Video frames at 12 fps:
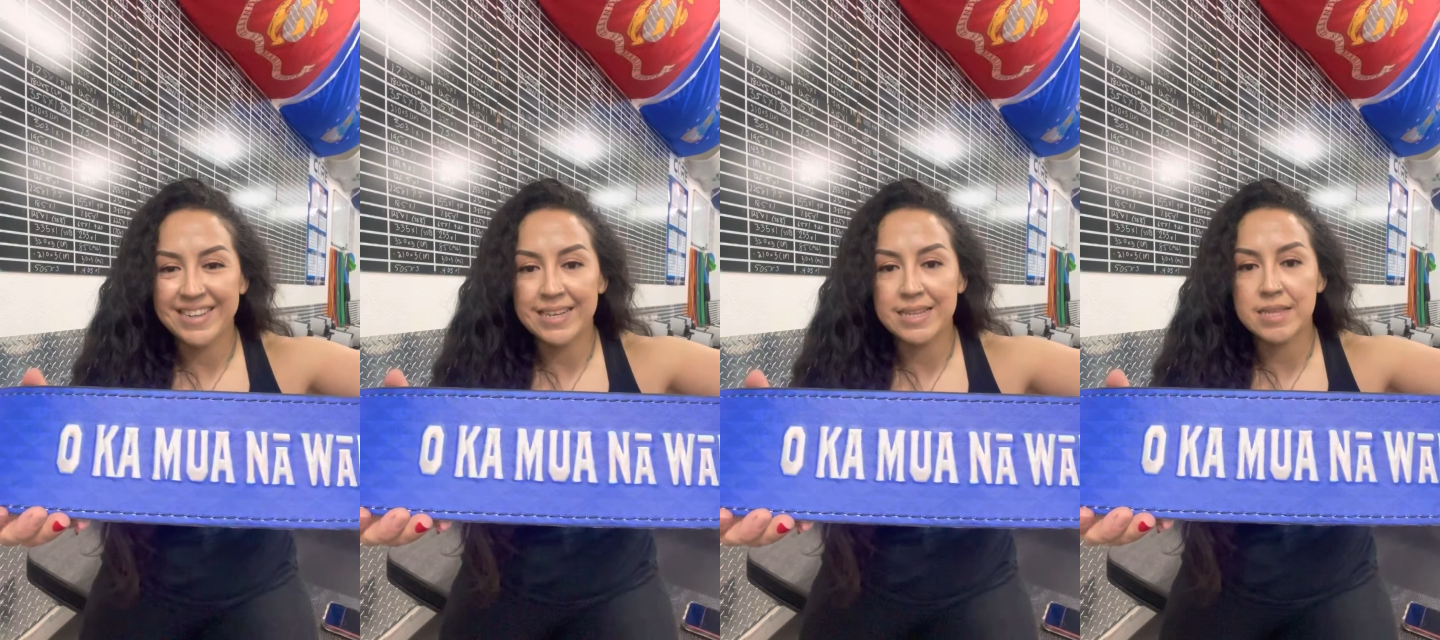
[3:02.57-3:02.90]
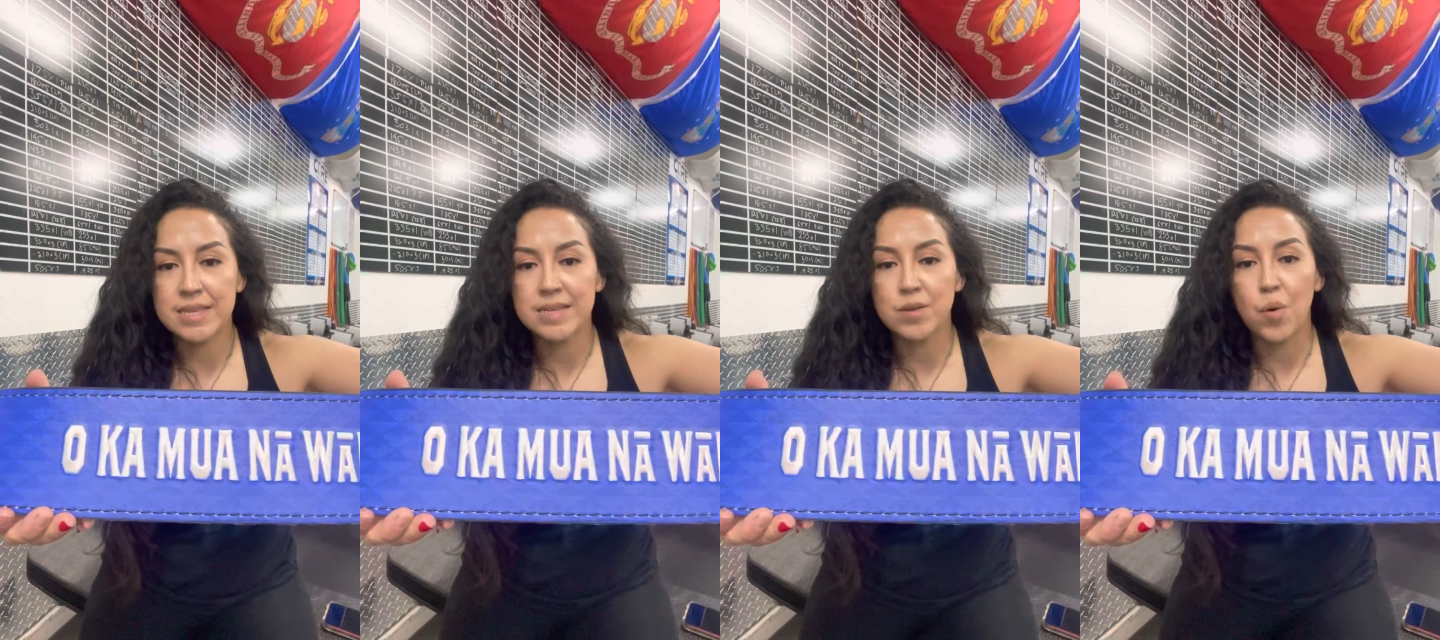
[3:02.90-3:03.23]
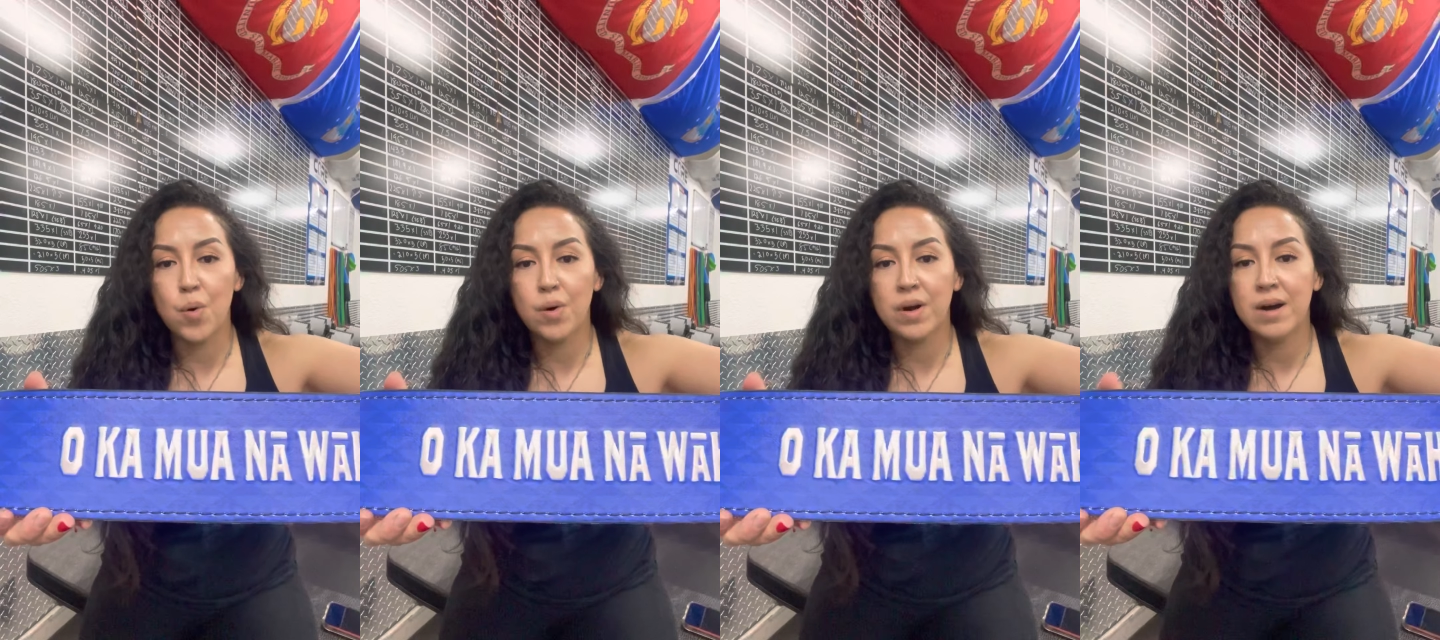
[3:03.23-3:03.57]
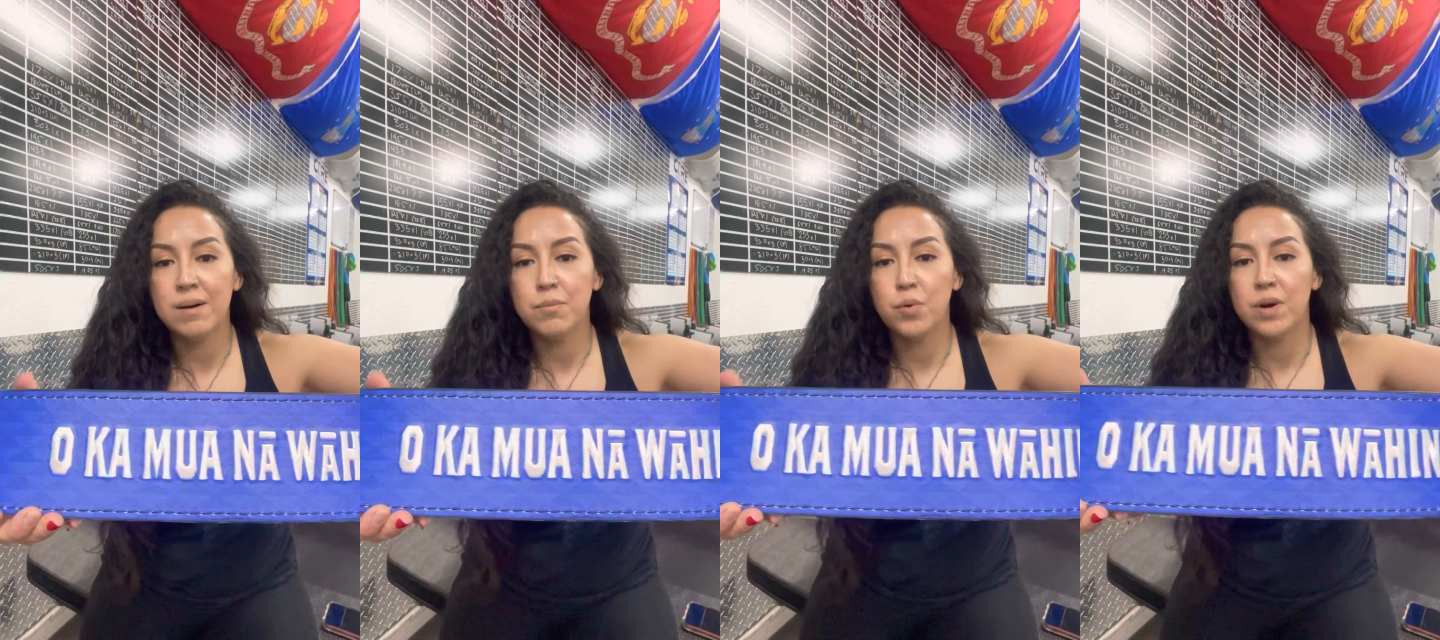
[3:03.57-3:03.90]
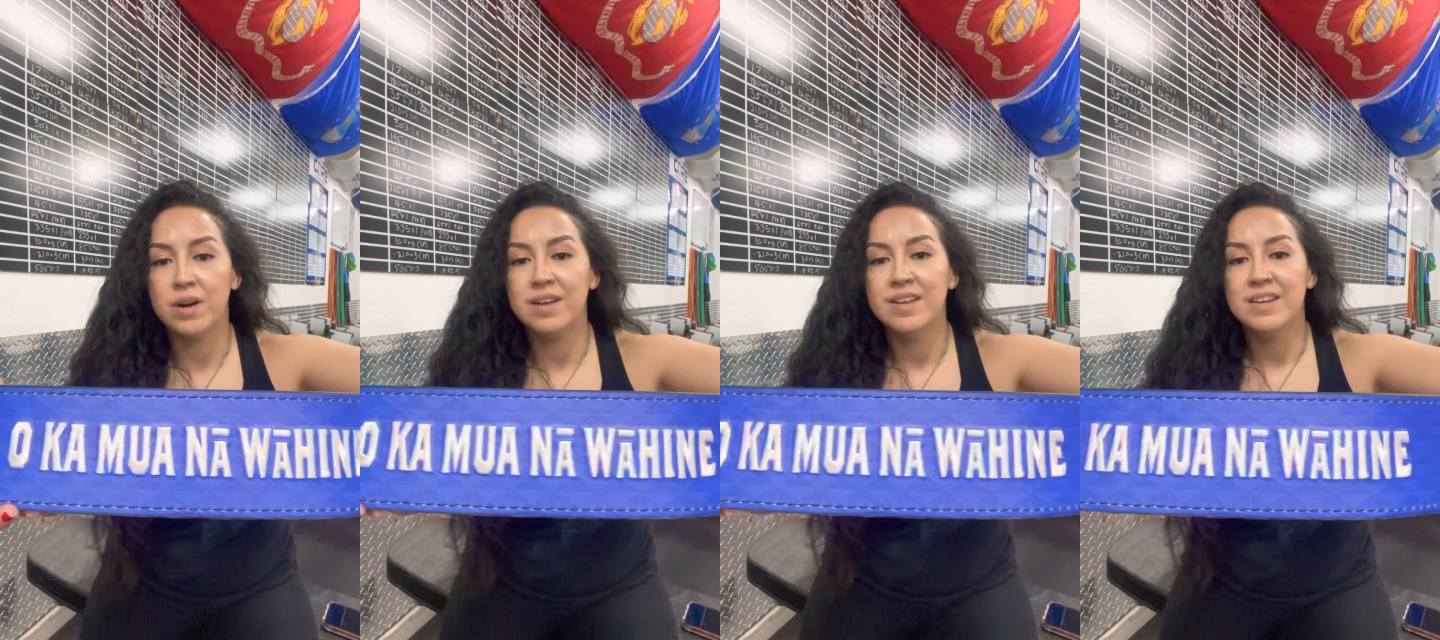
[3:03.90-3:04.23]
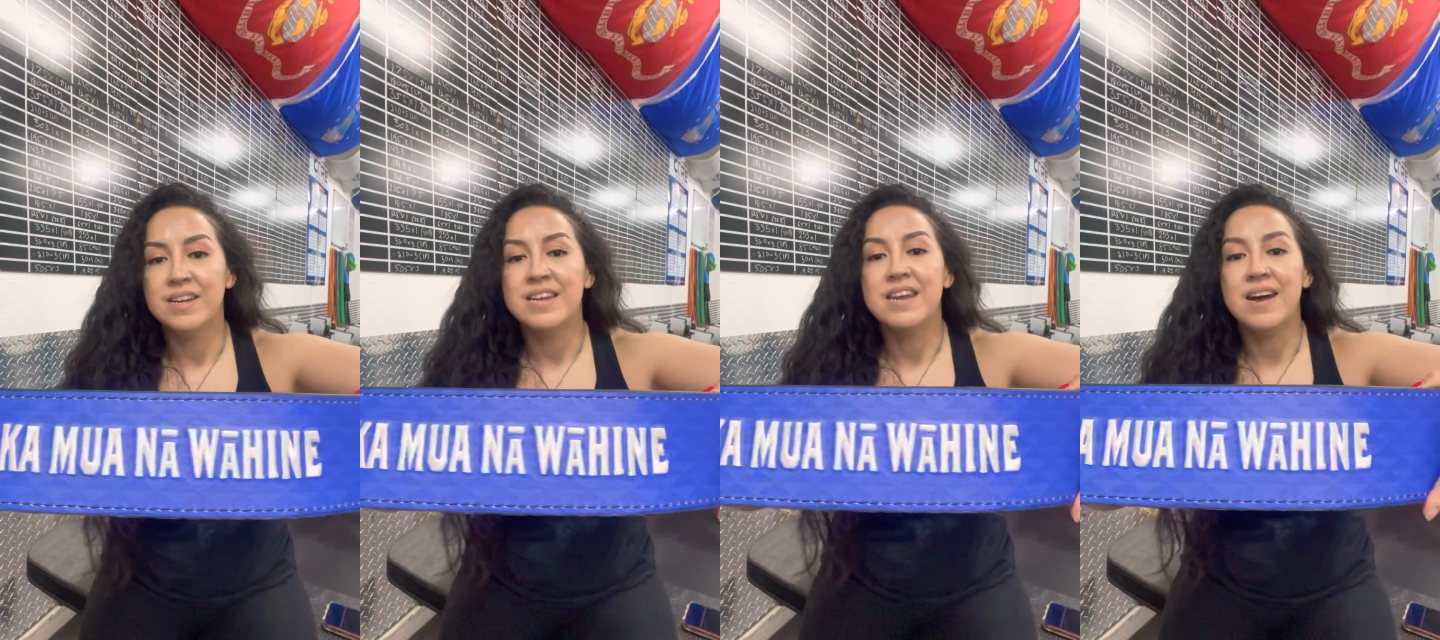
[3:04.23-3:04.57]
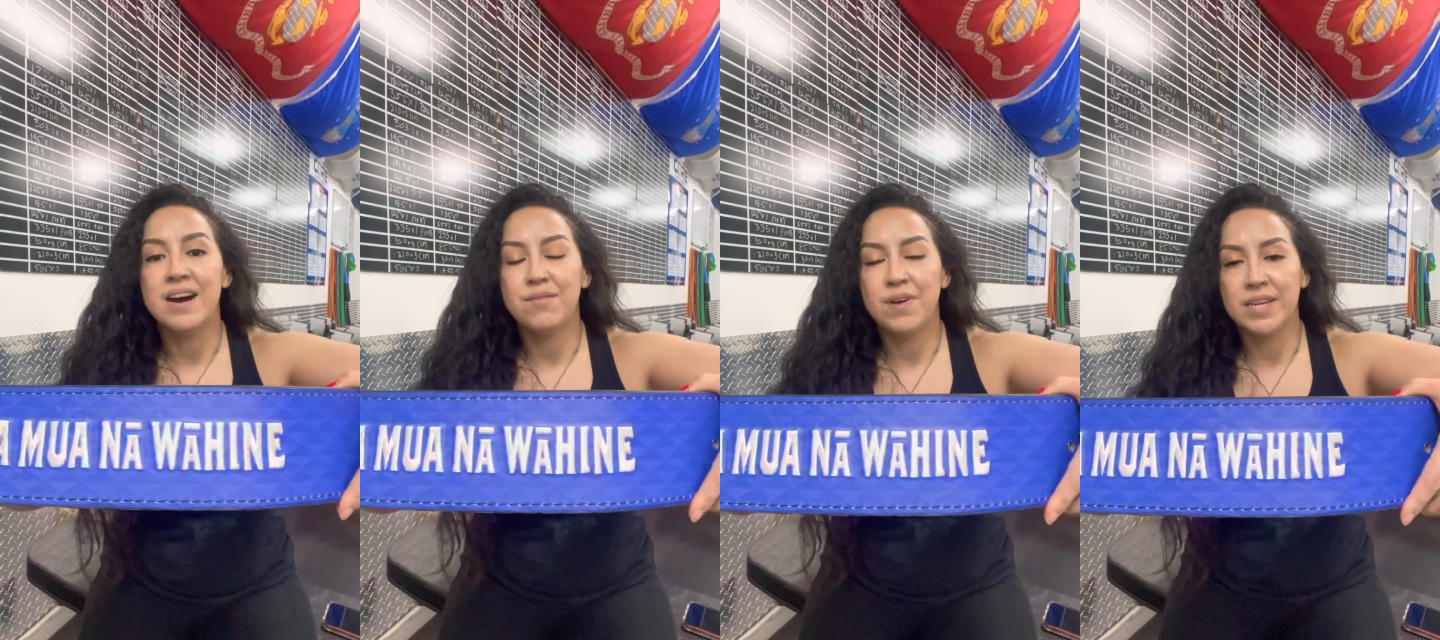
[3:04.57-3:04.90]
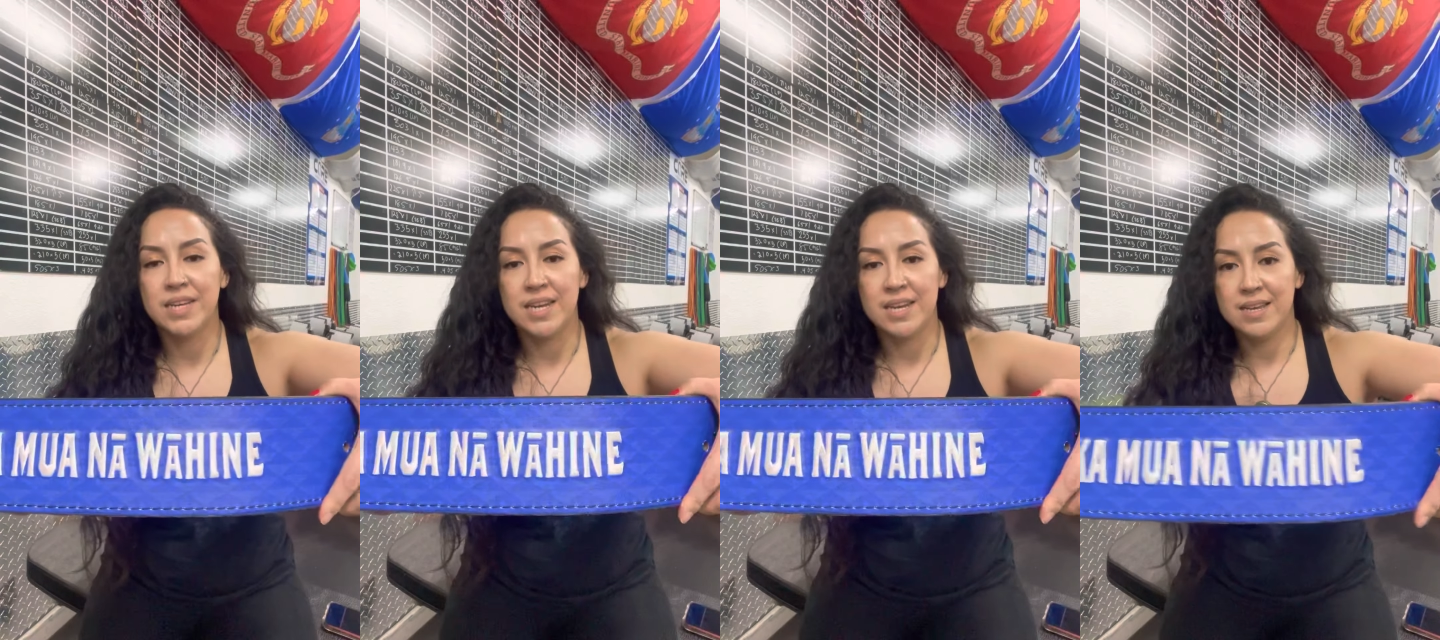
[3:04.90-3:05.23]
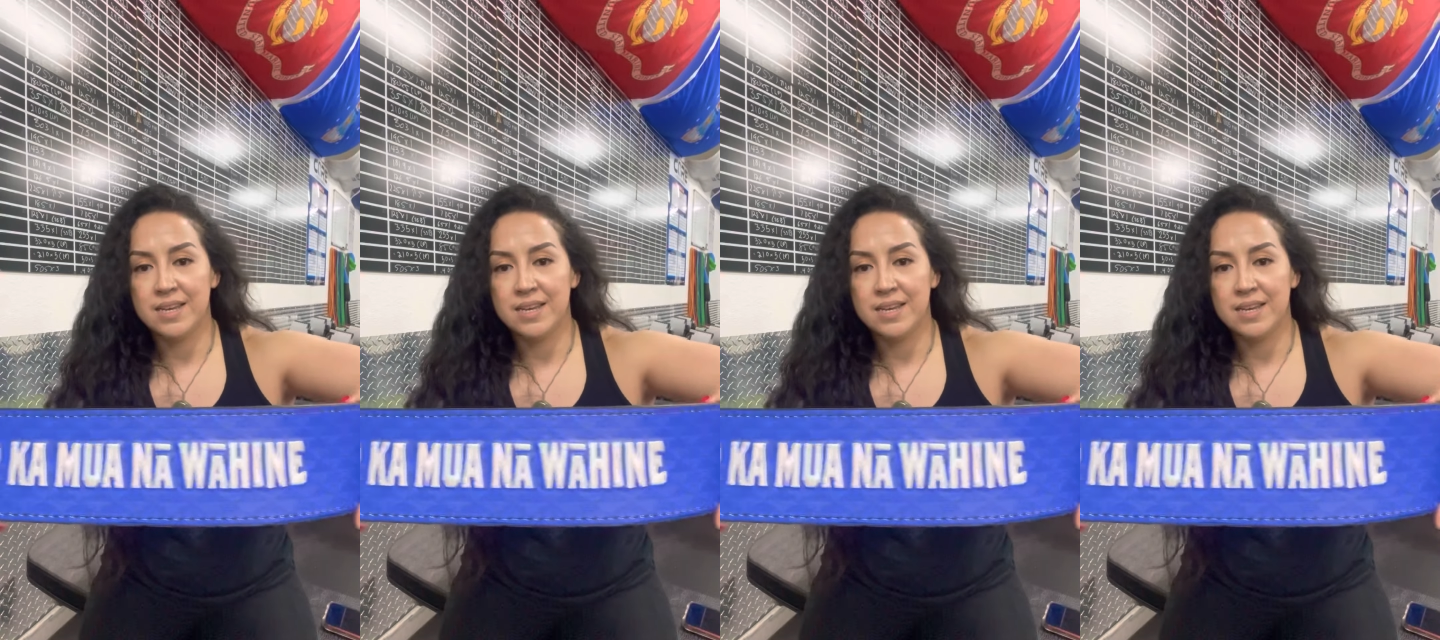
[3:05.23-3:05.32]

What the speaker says: It says O Kamua Na Wahine.